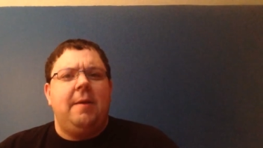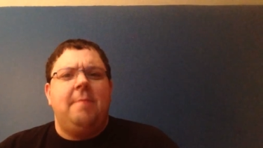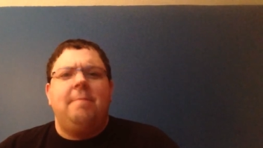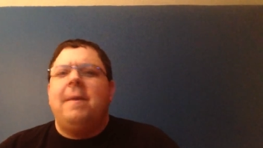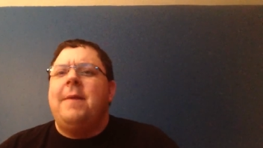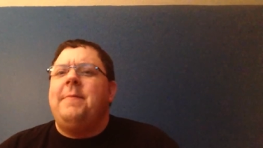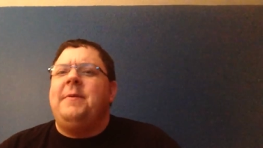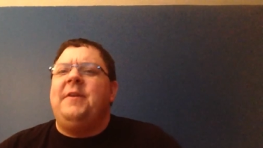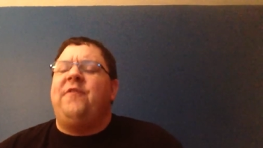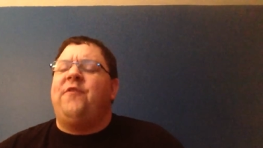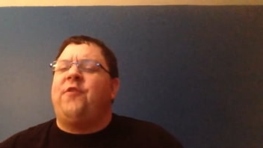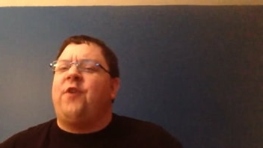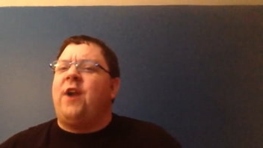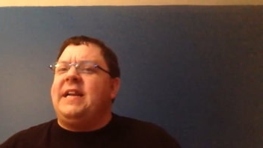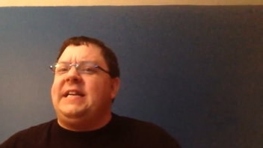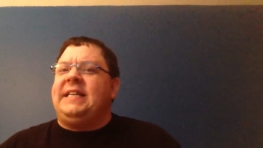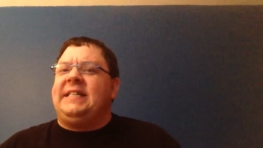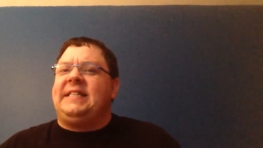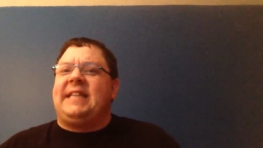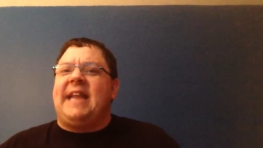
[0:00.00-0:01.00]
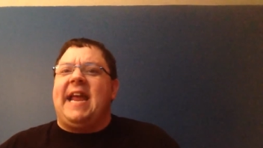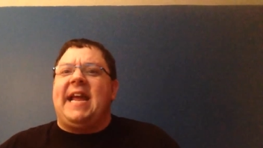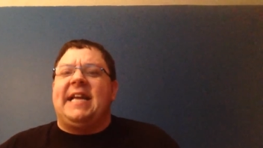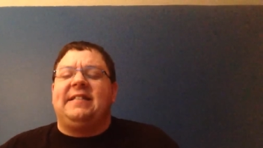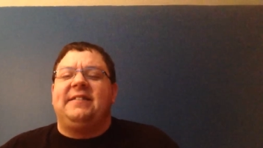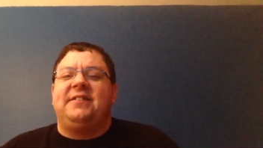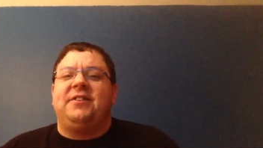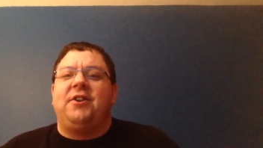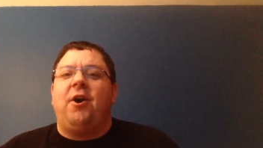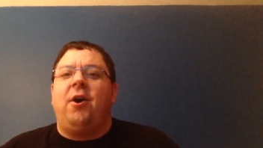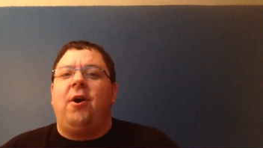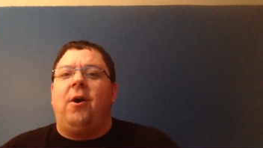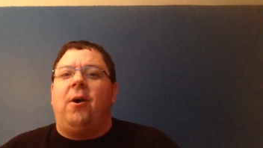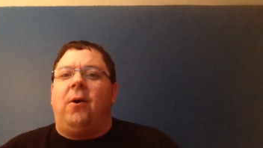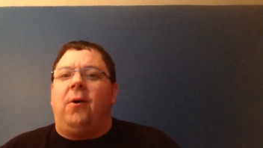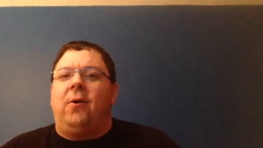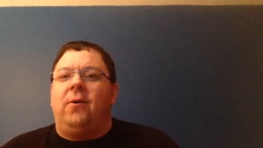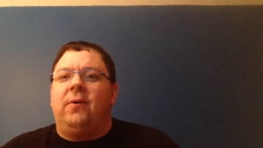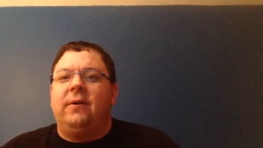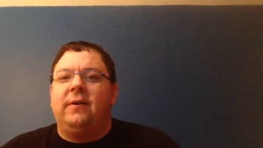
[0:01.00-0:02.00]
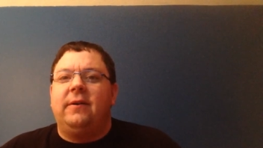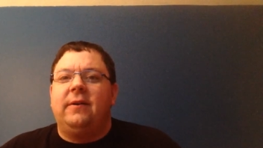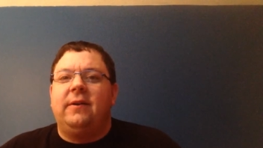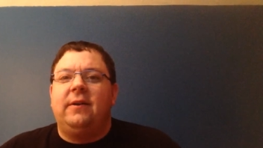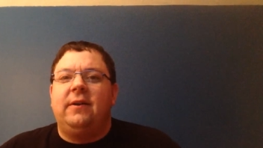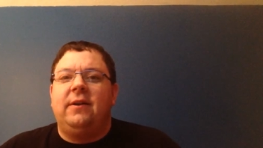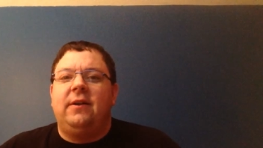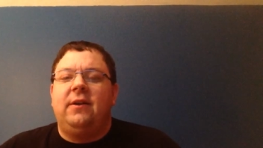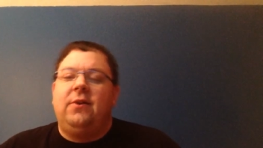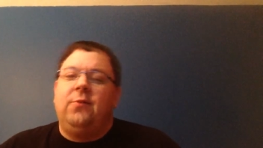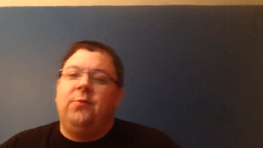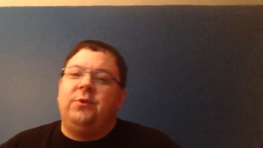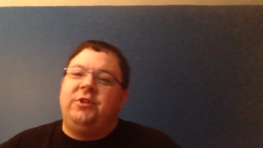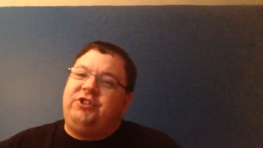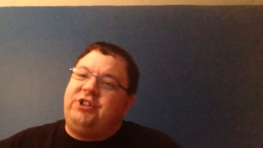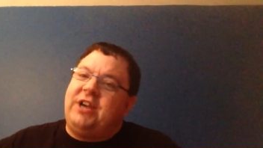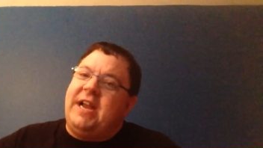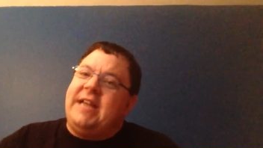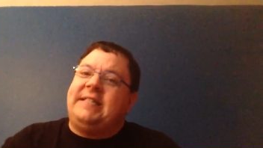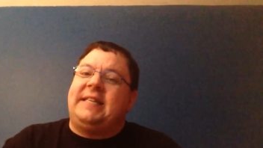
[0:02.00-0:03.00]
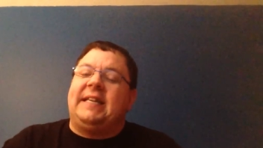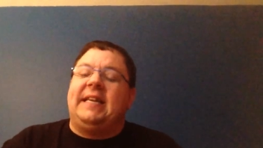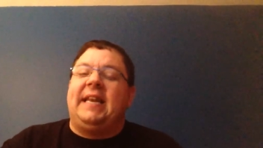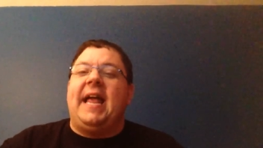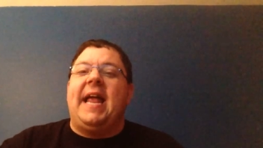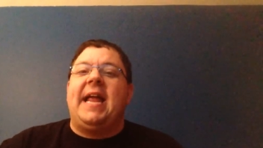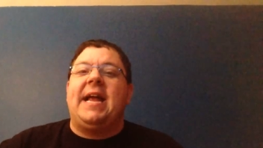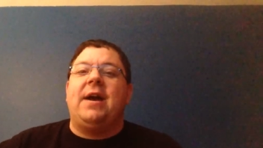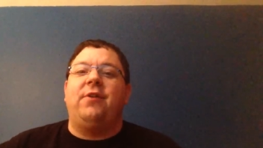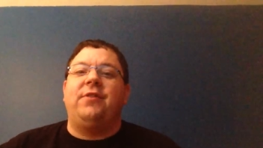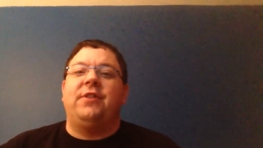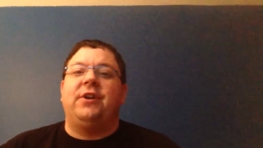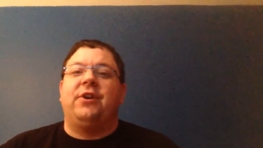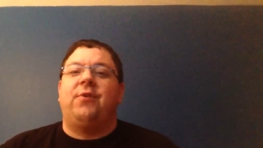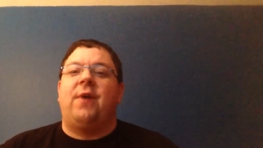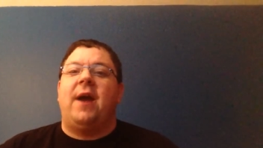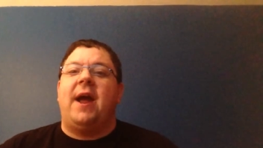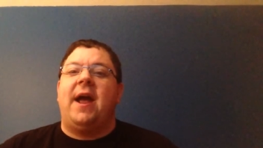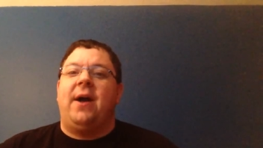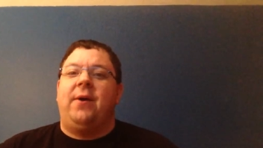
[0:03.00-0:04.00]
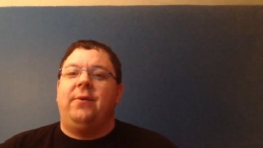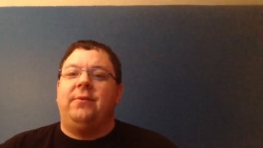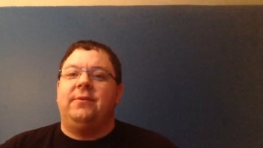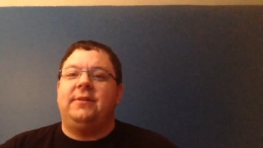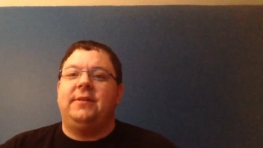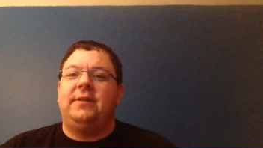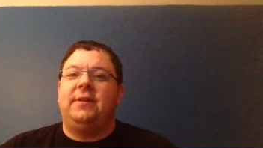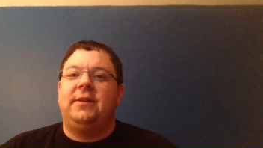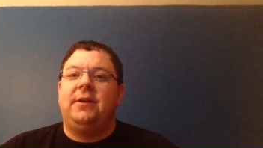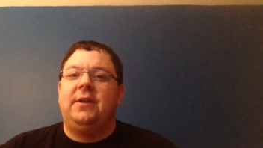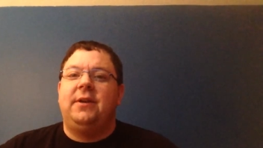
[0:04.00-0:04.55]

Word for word: Maybe Freddy stands tall with Jason laying on the ground.